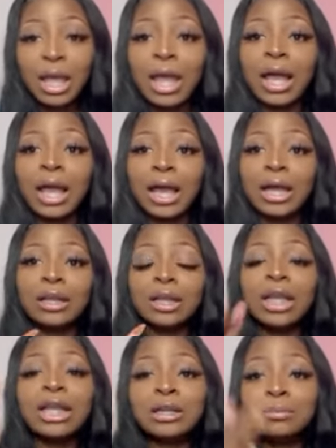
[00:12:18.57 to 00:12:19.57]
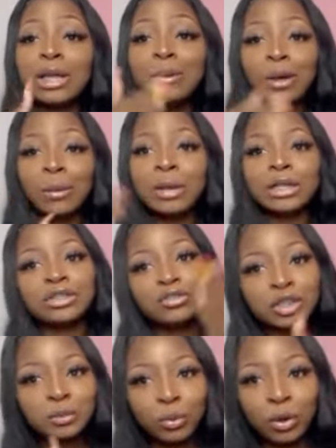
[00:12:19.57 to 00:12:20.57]
And he didn't play well because of
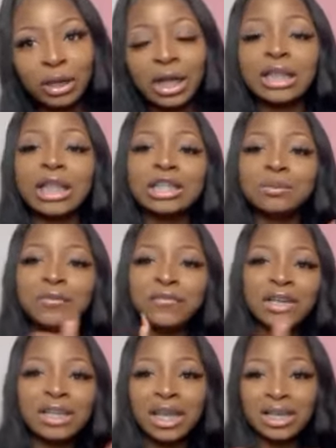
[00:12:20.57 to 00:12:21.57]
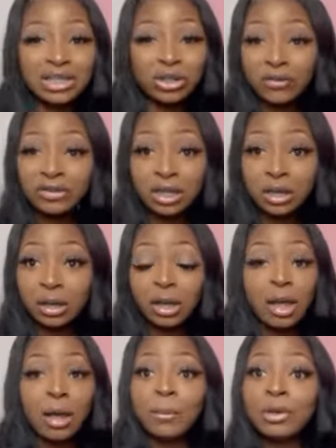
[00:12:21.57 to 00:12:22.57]
Chris Paul. Like, this be feeding energy off each other.
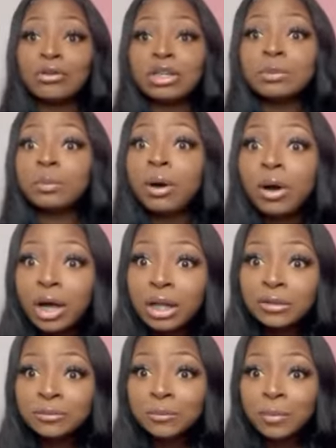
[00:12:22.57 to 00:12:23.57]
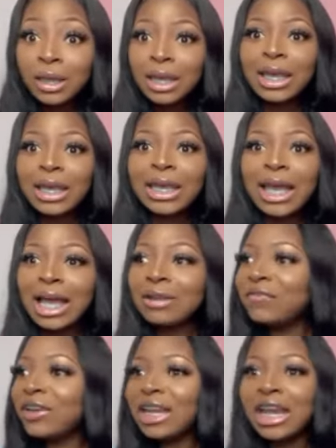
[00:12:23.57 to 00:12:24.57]
But Chris Paul, he
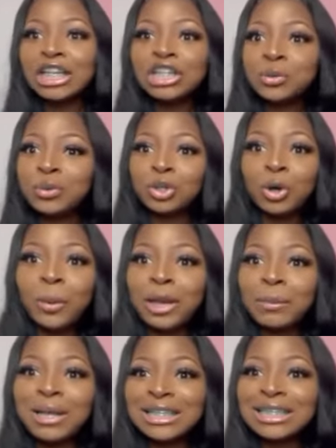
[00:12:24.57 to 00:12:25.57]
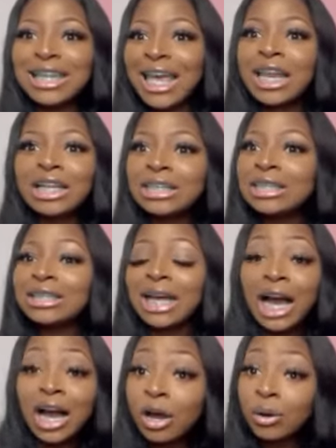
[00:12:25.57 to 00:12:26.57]
can't feed energy with nobody because his energy
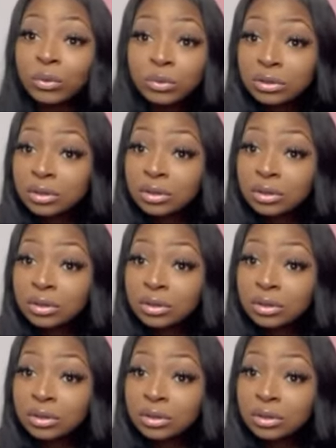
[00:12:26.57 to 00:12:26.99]
down.